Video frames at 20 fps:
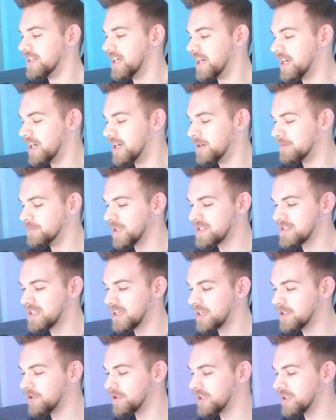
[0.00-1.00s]
Let's
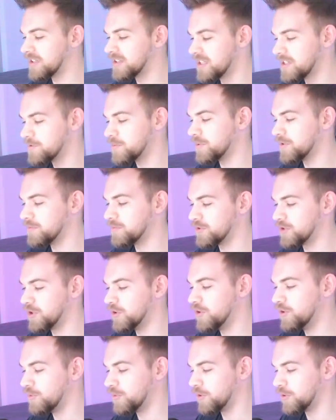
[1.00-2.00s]
take a look at this one
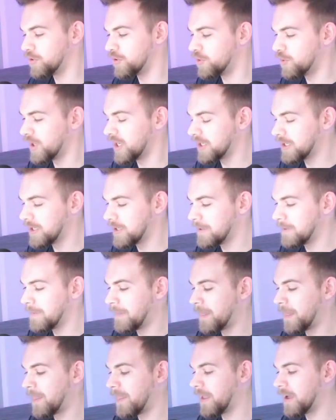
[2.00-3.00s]
too real quick.
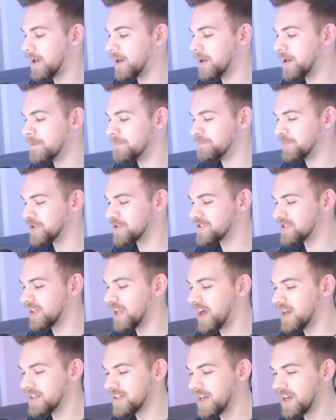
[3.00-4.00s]
There's
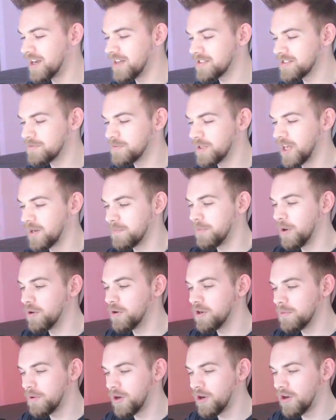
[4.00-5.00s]
Latias, we got a
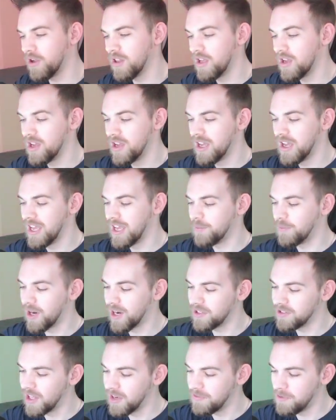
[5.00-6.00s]
Pokeball, and what I
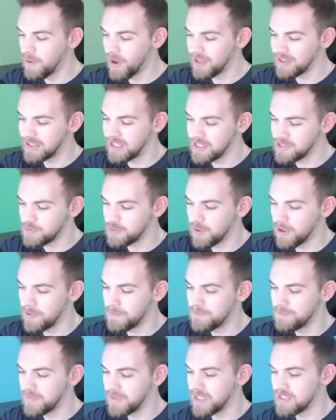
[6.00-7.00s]
love about this
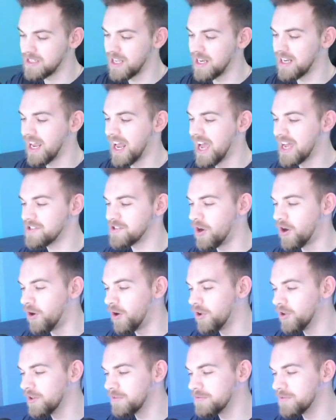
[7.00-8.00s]
one is that it has
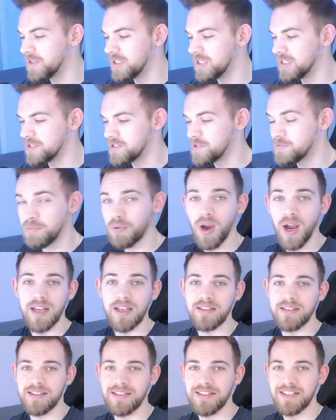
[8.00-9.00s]
all of the
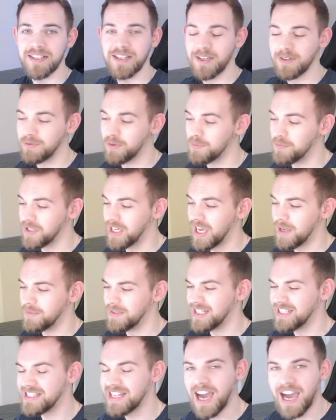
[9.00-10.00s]
sprites from the game,
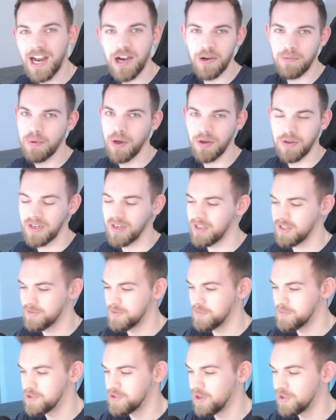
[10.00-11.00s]
the entire Pokedex
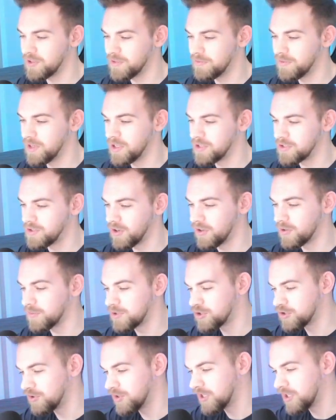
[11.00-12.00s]
from start to finish, starting with
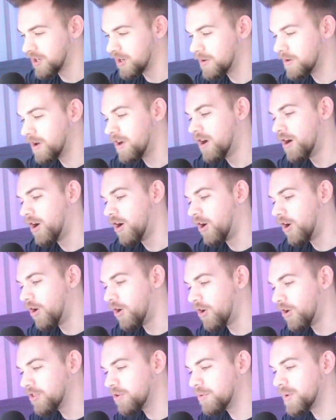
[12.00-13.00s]
Treecko
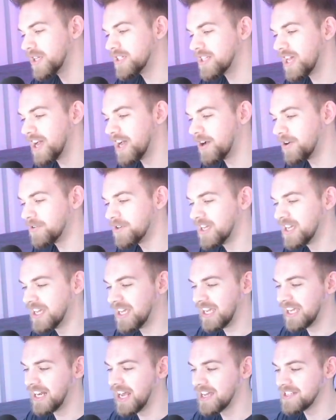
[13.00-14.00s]
all the way down.
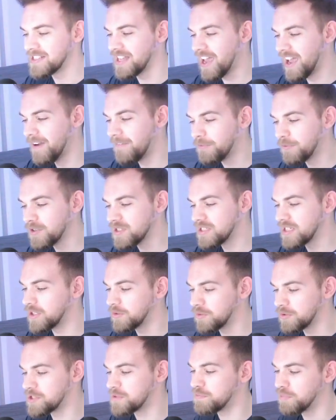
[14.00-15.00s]
It has every
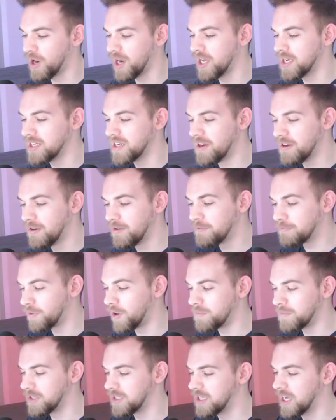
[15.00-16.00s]
single sprite
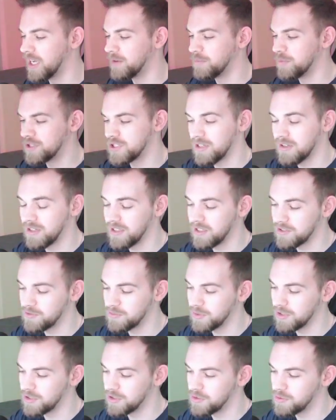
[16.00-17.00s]
from the game, which I think is
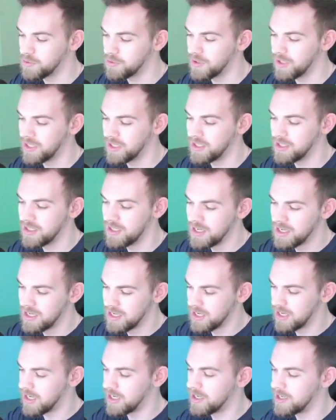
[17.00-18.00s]
really cool. And it,
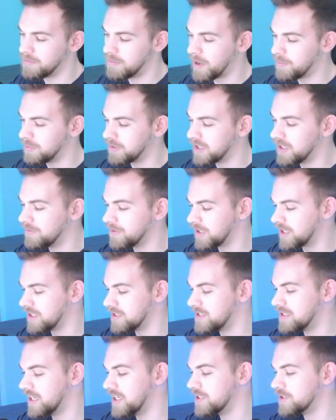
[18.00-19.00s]
I believe it
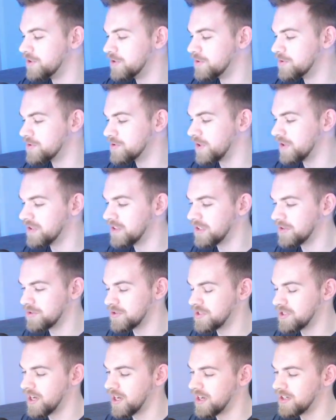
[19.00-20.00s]
continues on the other
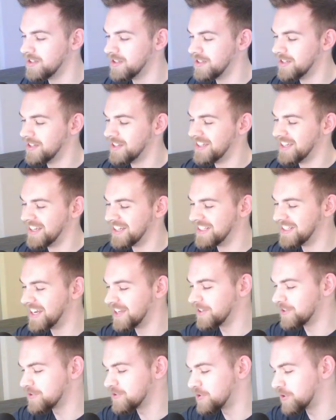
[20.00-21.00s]
side. And yeah,
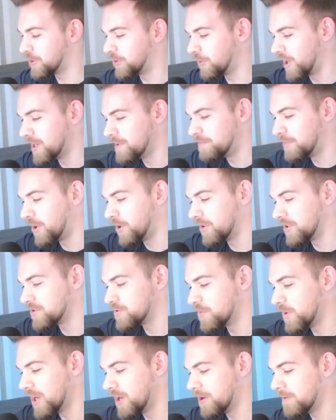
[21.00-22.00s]
there's the Great Ball as
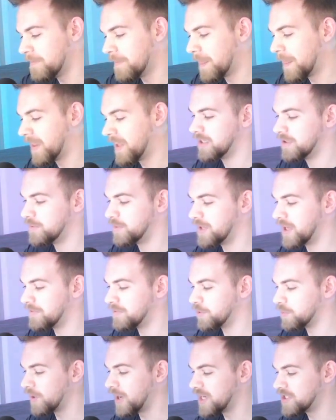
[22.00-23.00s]
well. We have
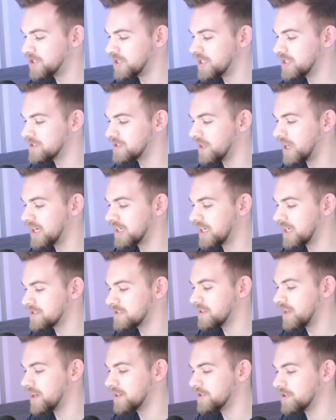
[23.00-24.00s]
the Regis, Latias,
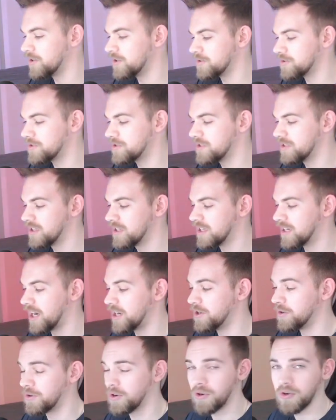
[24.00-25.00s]
Latios,
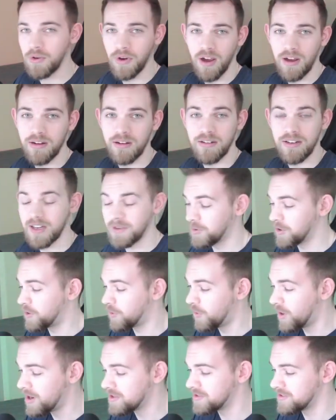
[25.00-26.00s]
Kyogre, Groudon, and
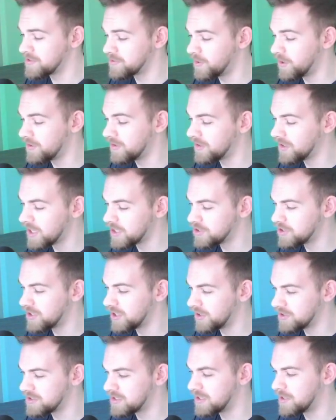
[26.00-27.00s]
Rayquaza. So all the
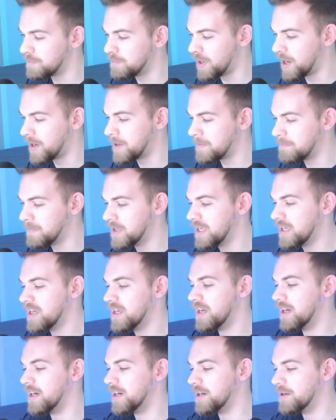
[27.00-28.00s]
legendaries at the bottom.
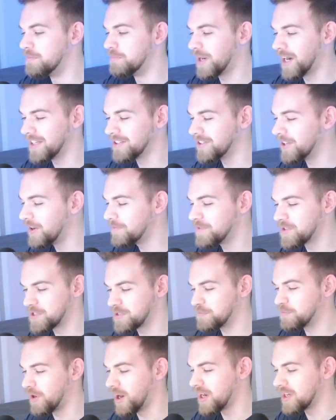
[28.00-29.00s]
But I love the
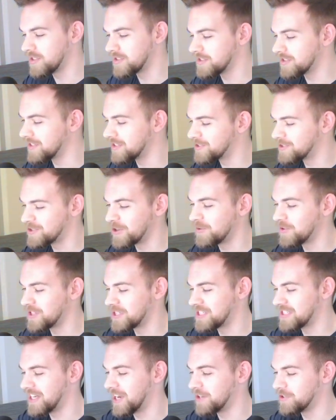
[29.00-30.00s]
sprites. It's so
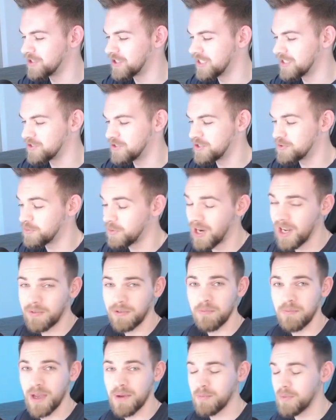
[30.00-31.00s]
nostalgic. It's just what I
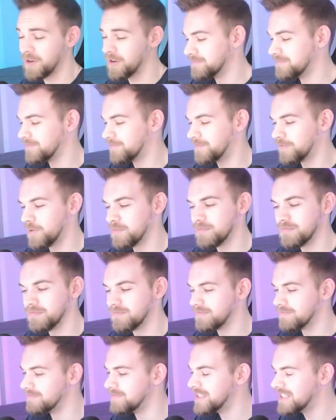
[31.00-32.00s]
remember from
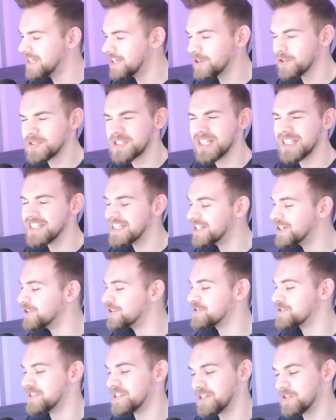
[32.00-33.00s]
years and
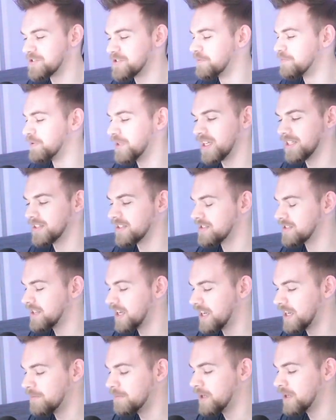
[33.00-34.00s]
years and years of playing this
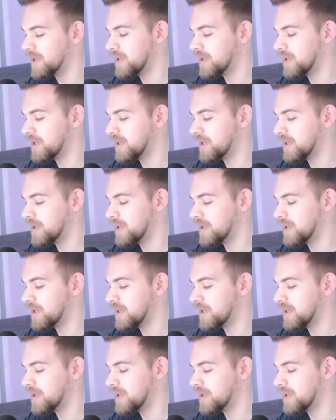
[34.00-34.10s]
game.